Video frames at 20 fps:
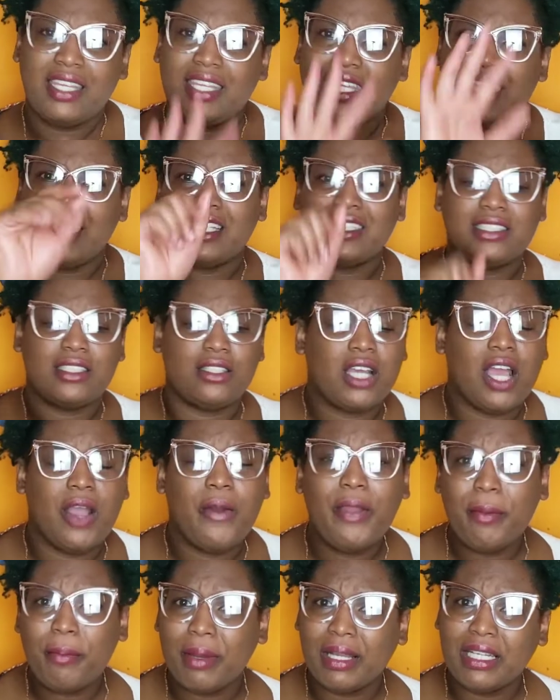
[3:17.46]
Can't sit down and
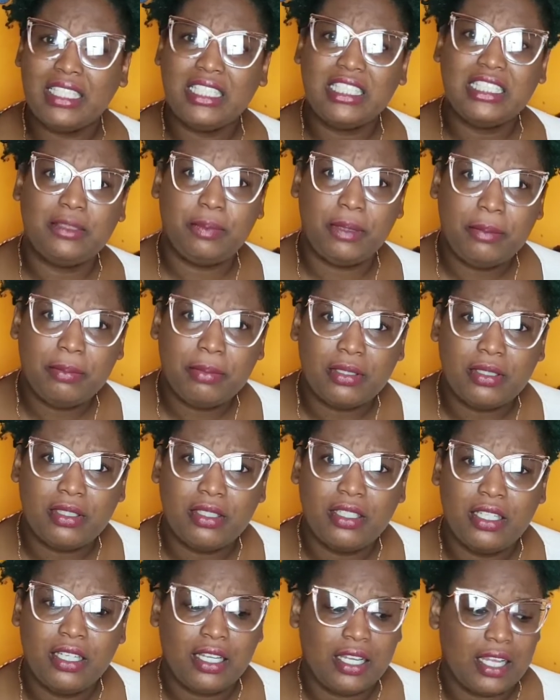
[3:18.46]
wait on these people
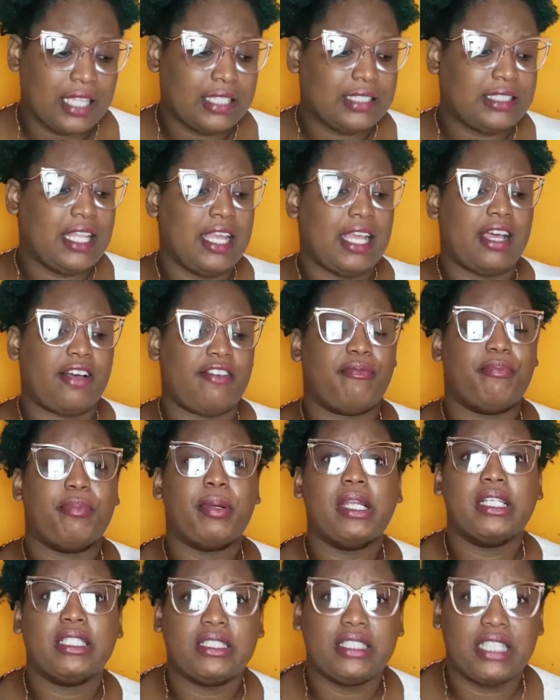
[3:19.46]
because they have
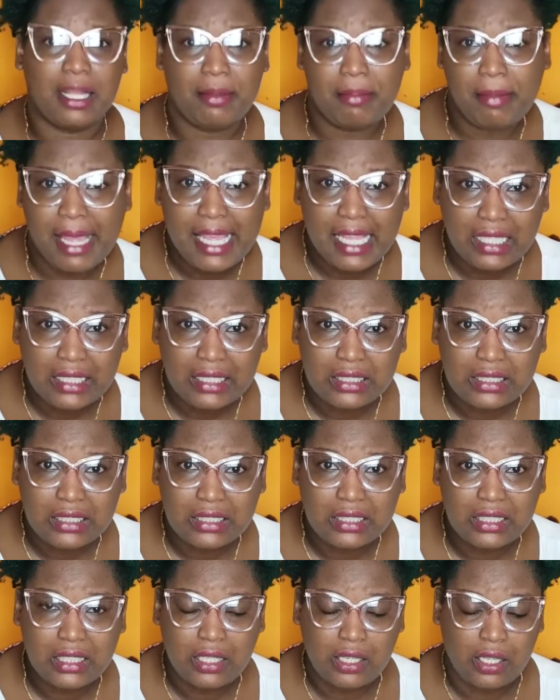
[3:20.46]
personal bias.
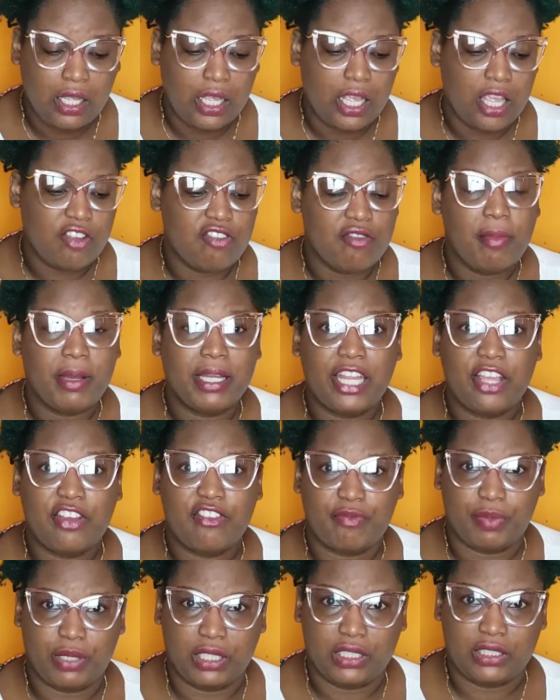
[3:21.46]
Everybody
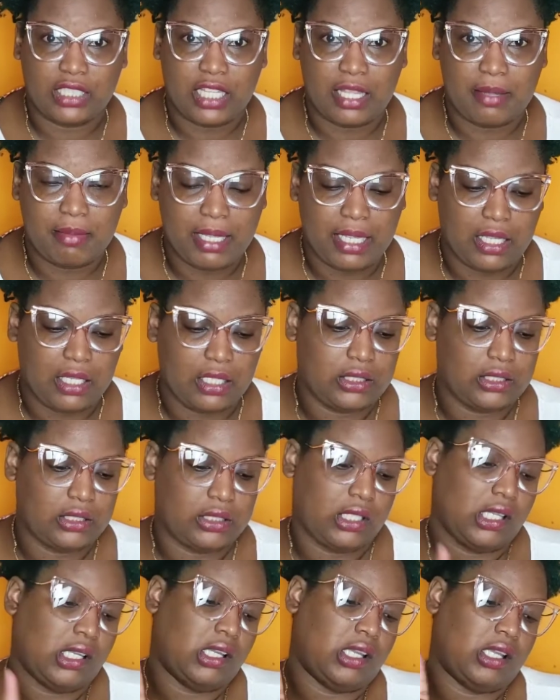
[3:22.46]
have personal bias.
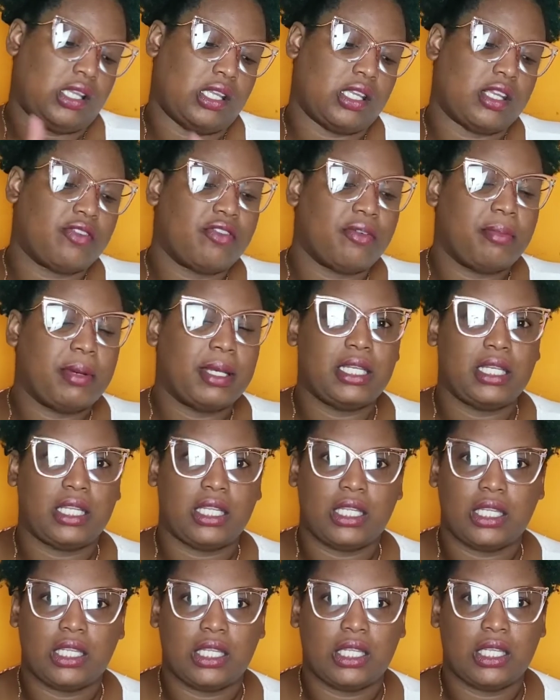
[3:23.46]

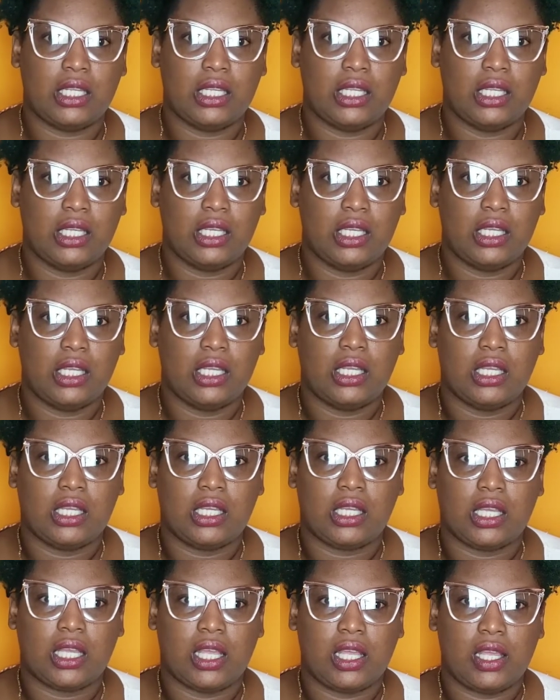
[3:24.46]
Everybody
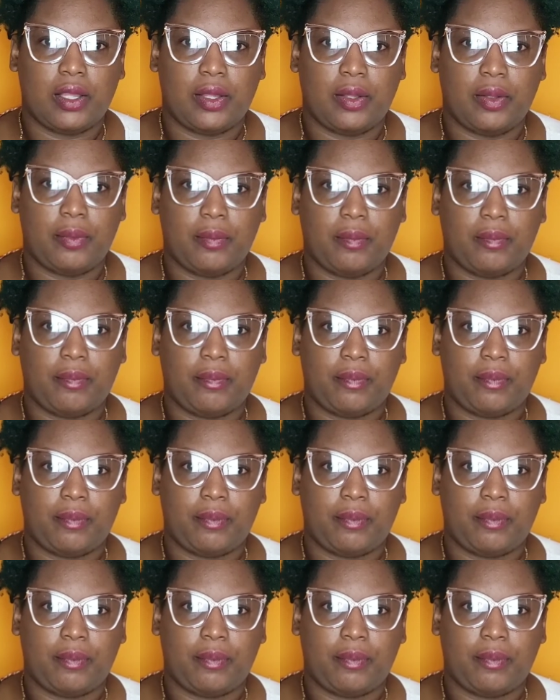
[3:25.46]
um